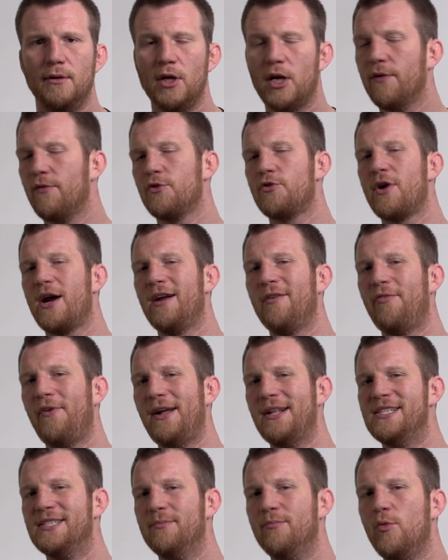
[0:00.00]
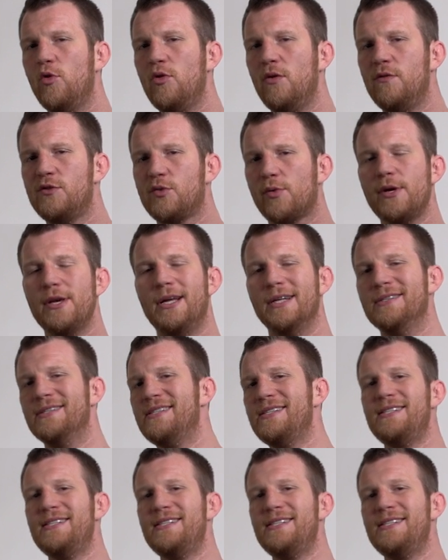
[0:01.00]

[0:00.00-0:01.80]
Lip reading: Look, if you're trying to find some moves where you can